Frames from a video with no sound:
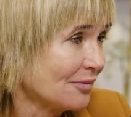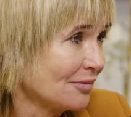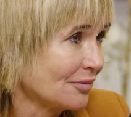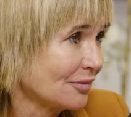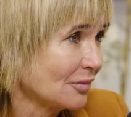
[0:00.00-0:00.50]

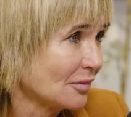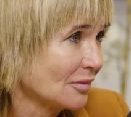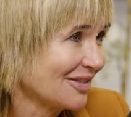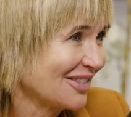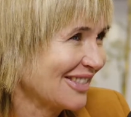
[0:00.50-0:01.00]
Yeah.
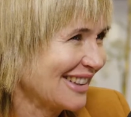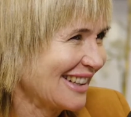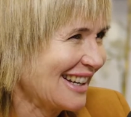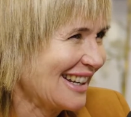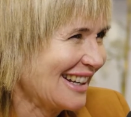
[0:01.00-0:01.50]

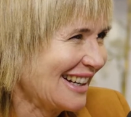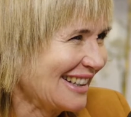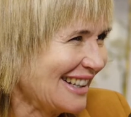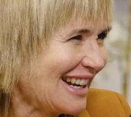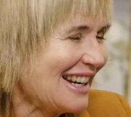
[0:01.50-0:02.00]
Brilliant.
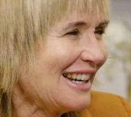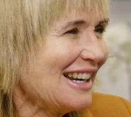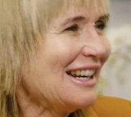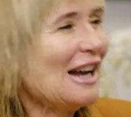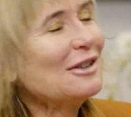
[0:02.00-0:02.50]
Oh, that's a
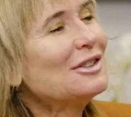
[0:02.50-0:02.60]
great one.